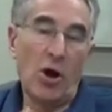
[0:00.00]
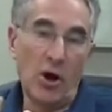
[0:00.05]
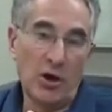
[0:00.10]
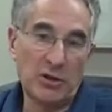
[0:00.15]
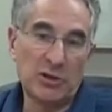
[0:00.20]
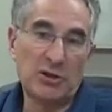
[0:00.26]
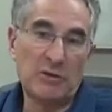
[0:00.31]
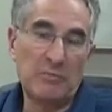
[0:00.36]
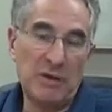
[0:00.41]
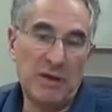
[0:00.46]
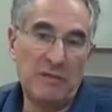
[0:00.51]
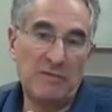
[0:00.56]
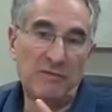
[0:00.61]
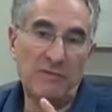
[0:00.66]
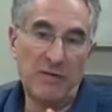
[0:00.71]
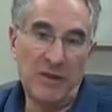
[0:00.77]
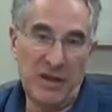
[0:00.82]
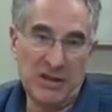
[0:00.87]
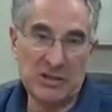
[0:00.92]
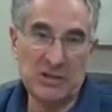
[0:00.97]
ought to be
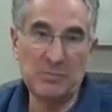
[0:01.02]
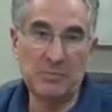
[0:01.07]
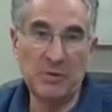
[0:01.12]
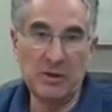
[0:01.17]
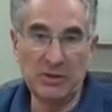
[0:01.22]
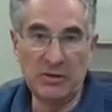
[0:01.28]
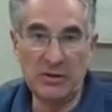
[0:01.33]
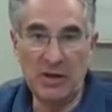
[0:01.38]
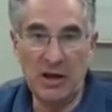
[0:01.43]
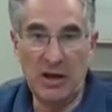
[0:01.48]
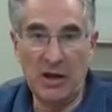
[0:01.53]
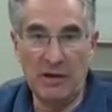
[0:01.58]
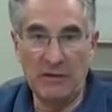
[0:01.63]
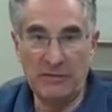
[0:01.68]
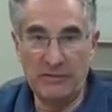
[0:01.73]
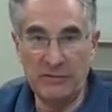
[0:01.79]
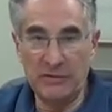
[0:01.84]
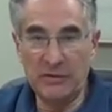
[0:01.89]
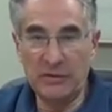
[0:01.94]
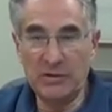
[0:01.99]
flexible
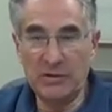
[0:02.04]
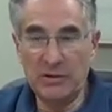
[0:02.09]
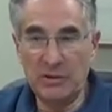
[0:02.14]
enough